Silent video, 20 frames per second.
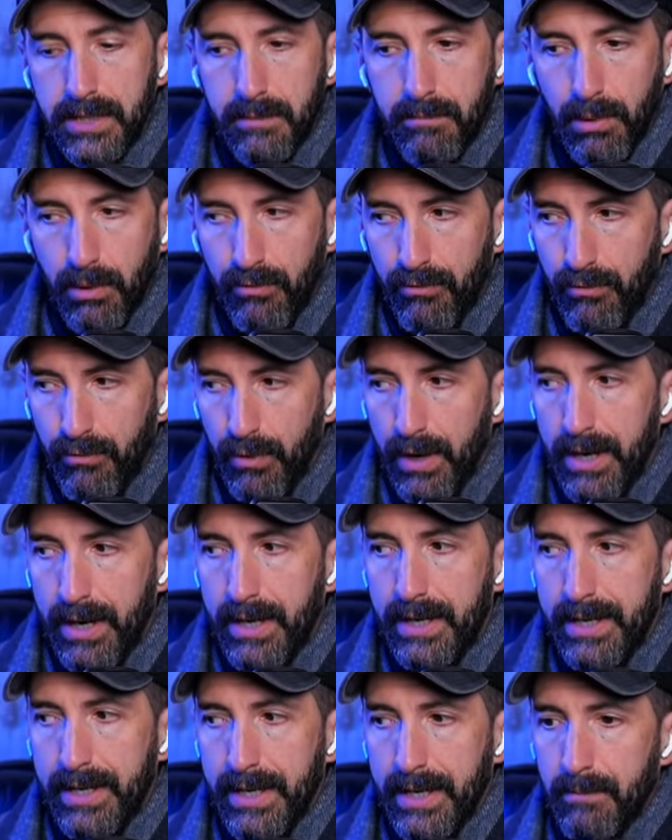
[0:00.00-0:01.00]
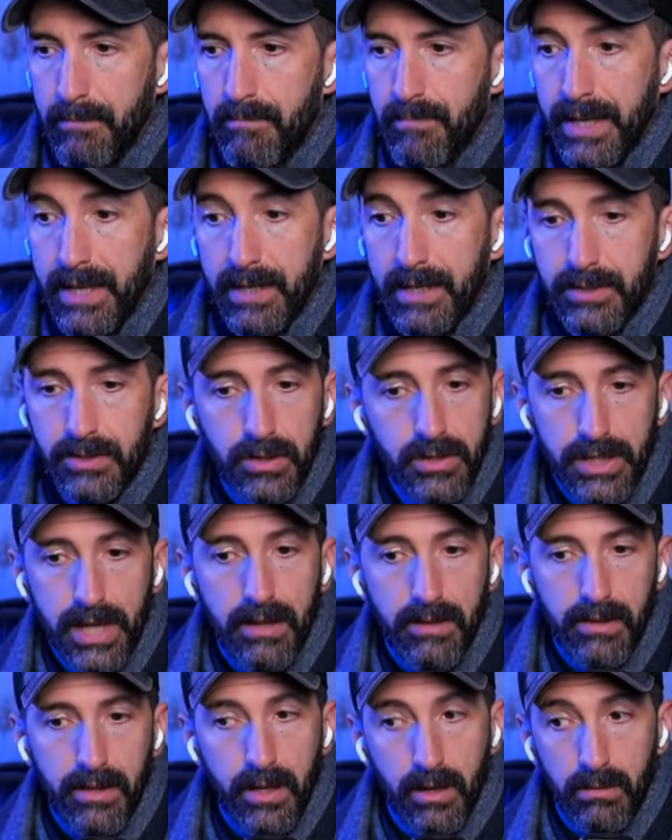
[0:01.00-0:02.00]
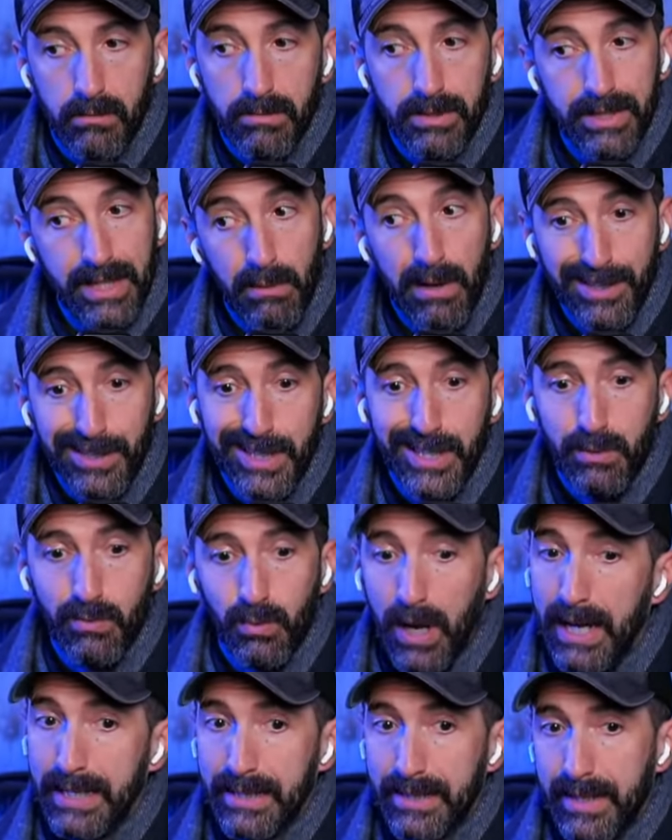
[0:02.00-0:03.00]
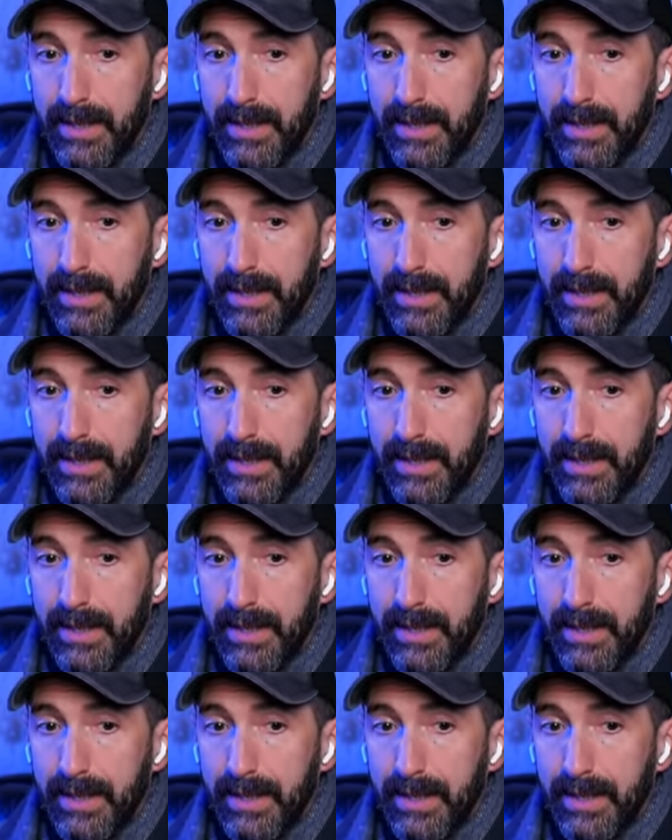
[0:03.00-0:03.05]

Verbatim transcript: to befriend him. And it turns out, you know, they were actually right.